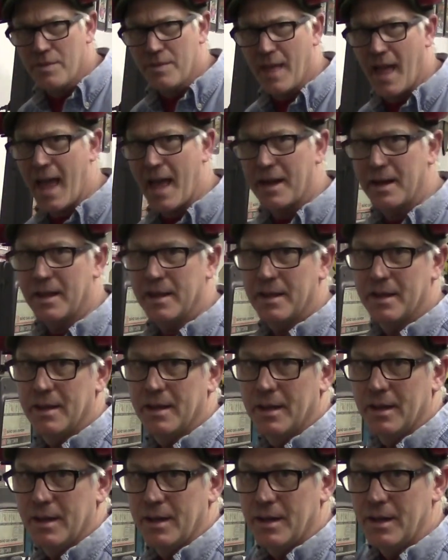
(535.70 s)
that
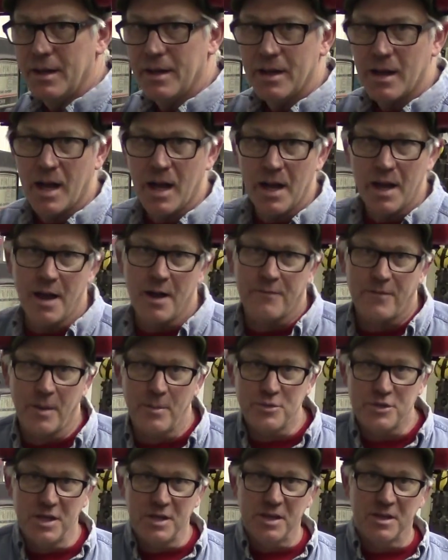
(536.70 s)
if
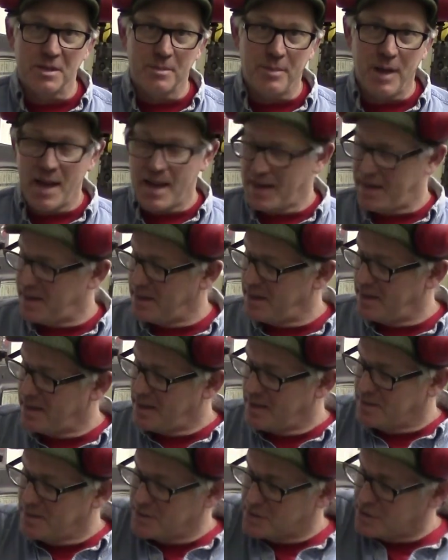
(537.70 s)
I'm sitting on the bike
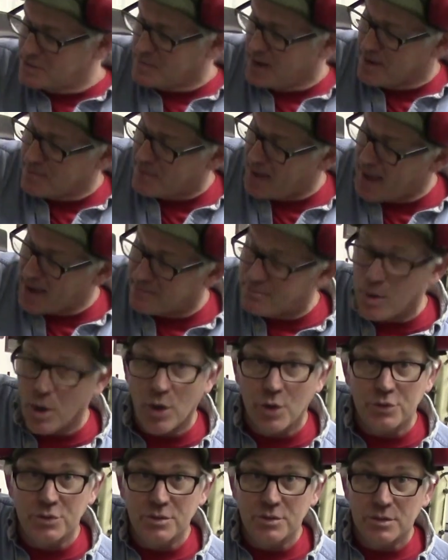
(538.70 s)
and this is my
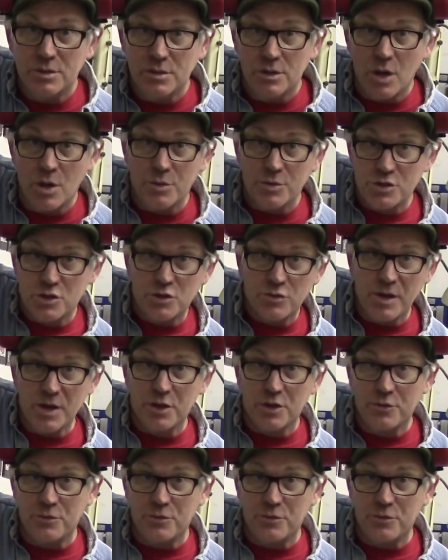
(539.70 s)
backbone going straight